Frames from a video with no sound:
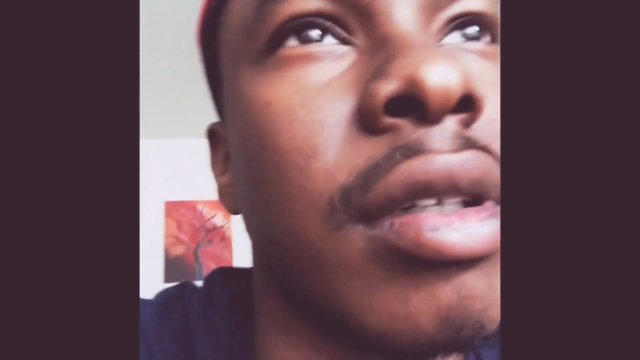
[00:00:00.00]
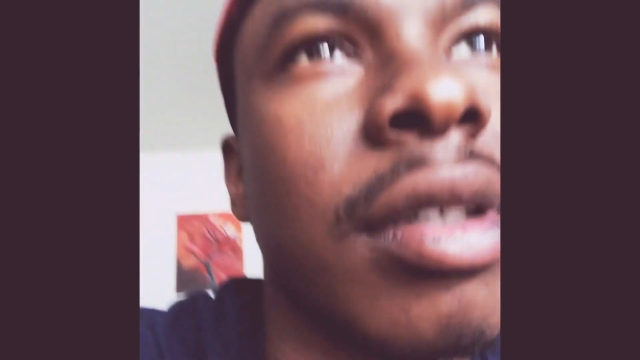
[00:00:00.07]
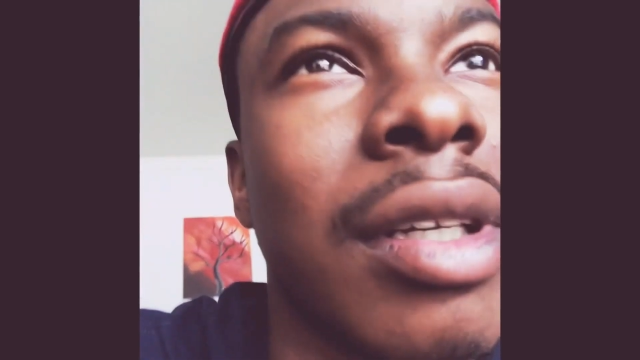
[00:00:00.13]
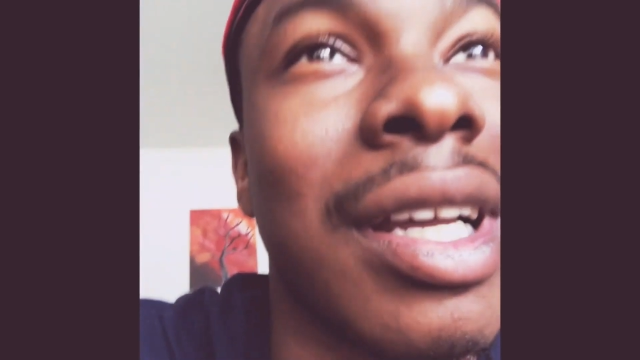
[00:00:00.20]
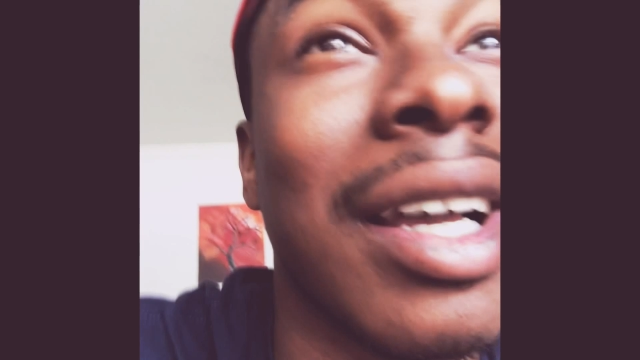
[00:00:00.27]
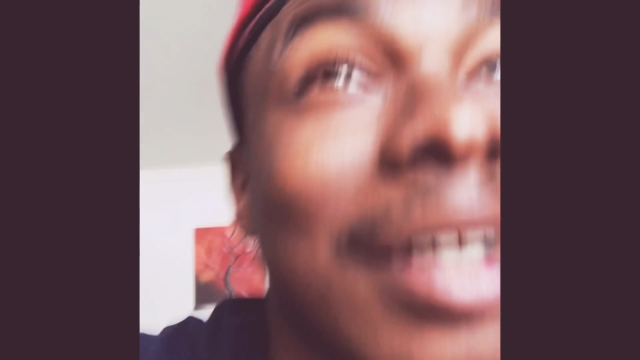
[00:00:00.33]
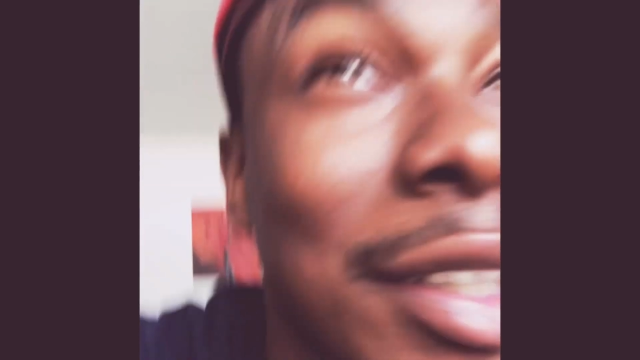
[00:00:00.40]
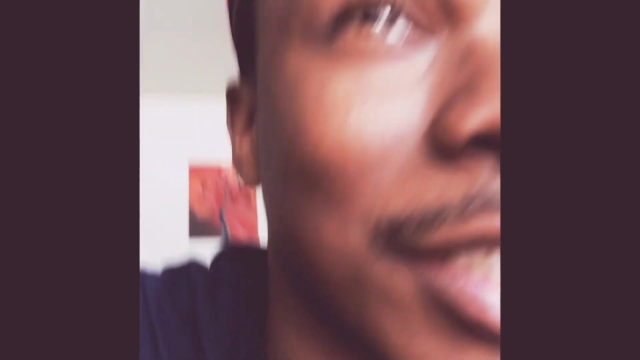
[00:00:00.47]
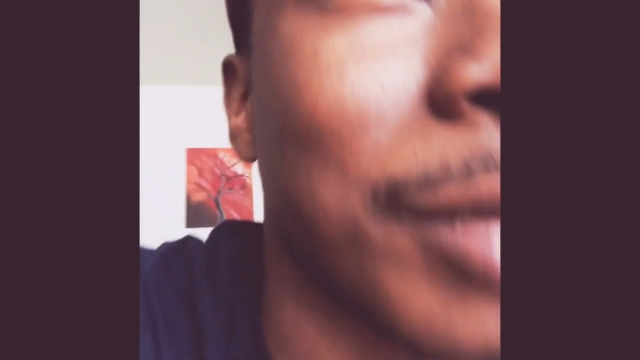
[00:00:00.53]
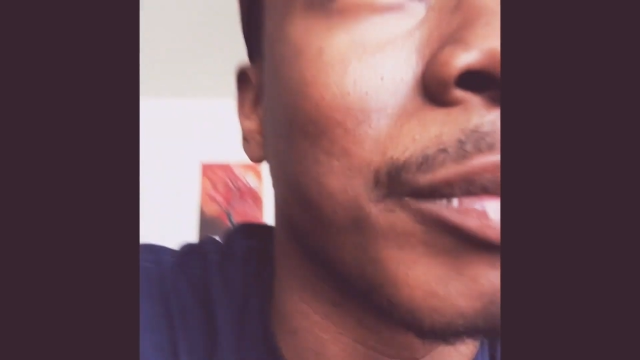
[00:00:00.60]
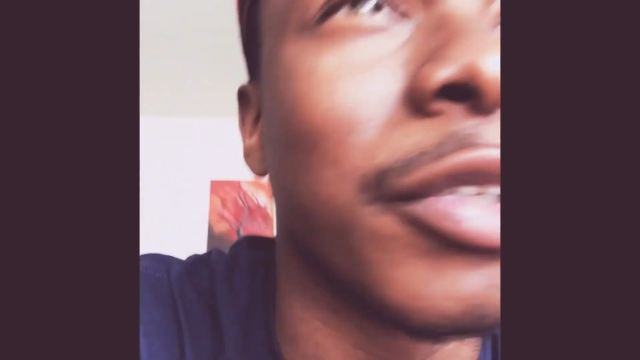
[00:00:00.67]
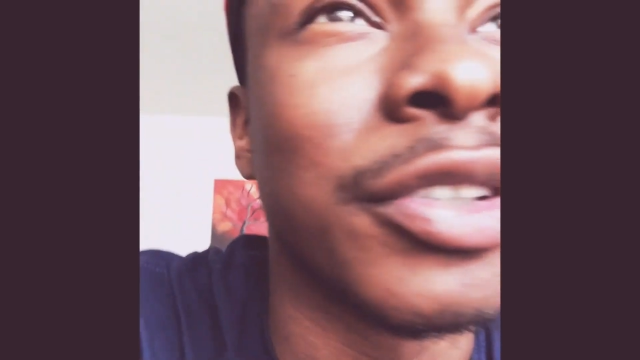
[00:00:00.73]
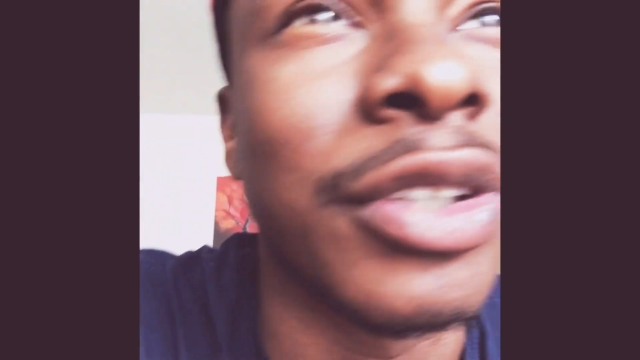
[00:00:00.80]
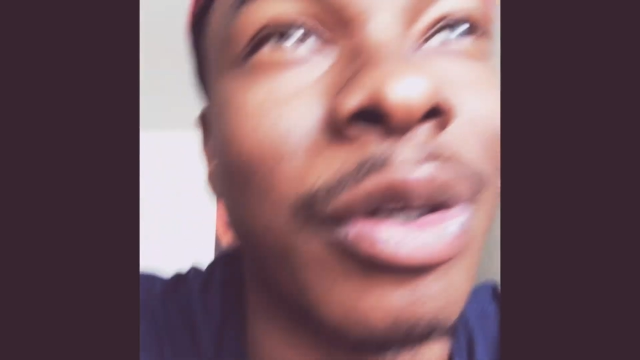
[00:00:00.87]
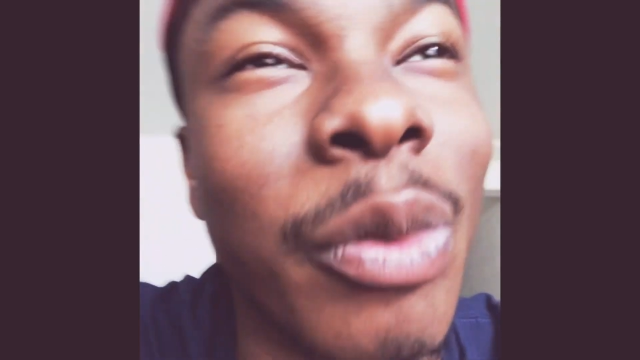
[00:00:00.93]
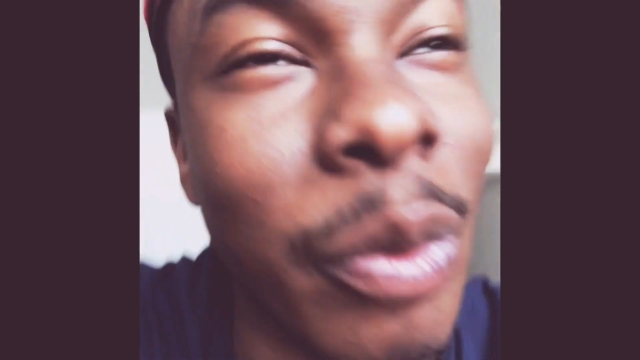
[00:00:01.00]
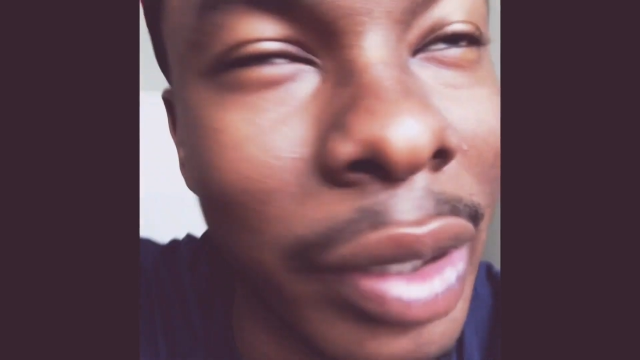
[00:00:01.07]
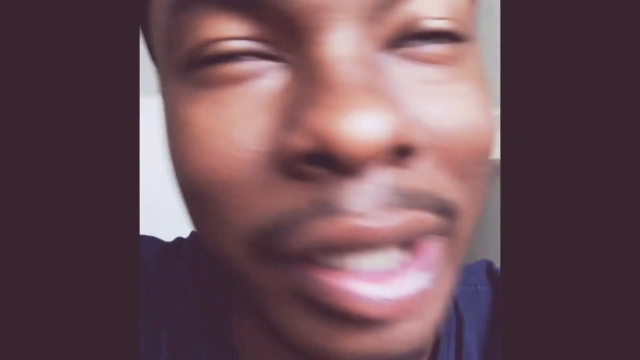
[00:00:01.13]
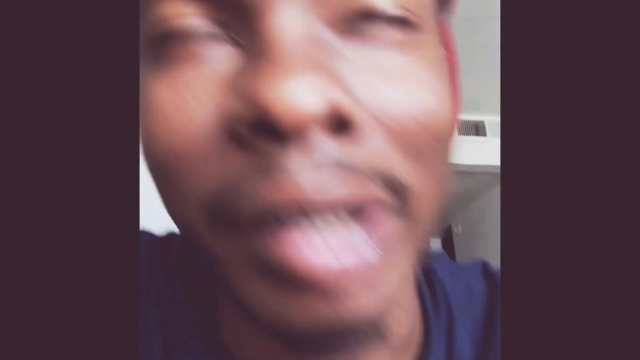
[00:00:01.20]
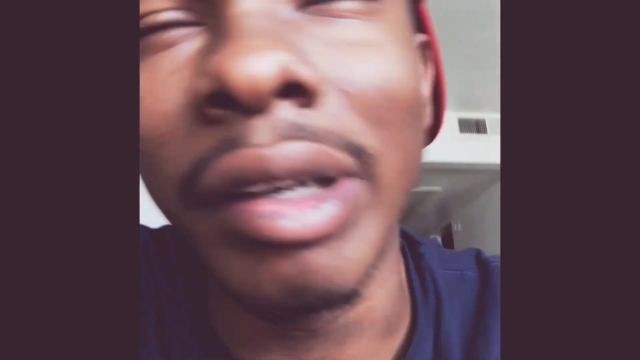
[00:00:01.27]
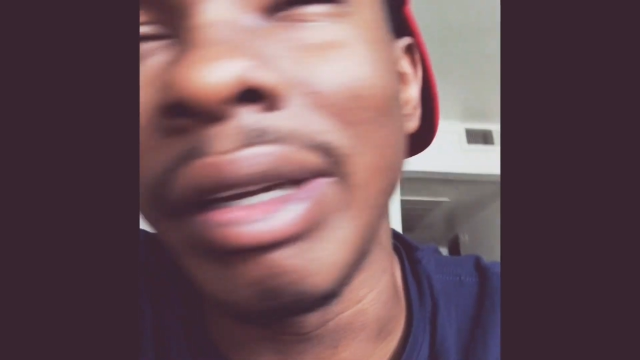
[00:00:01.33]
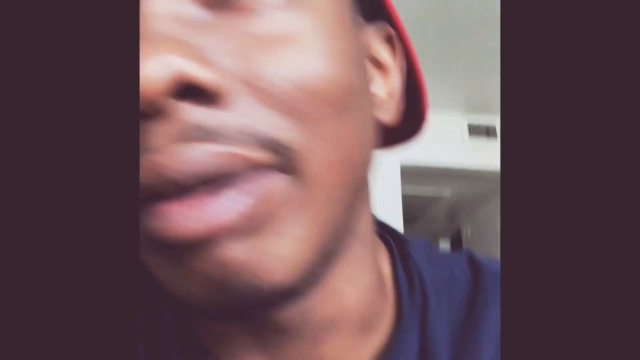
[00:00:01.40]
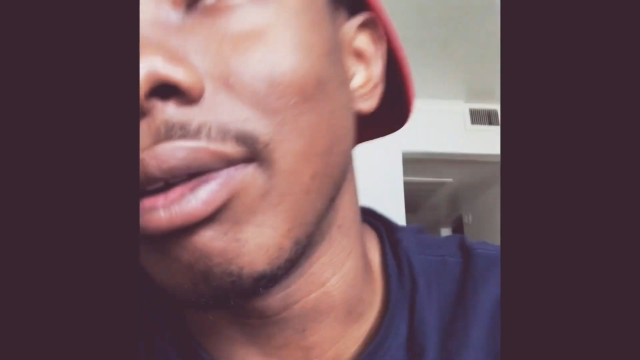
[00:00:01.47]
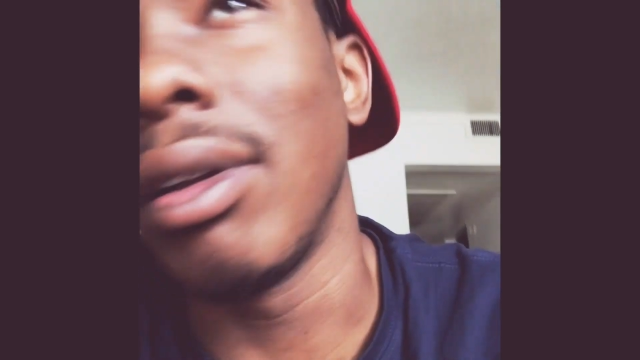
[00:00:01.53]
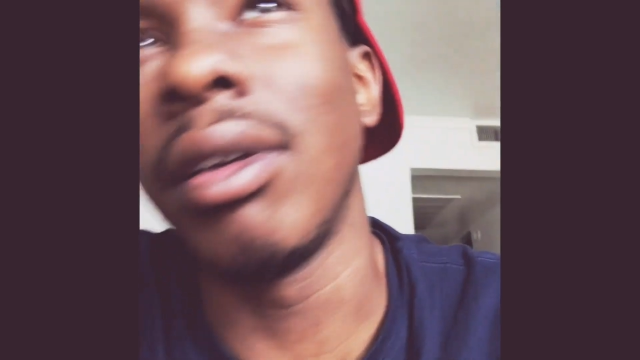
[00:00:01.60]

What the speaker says: Customers are weird.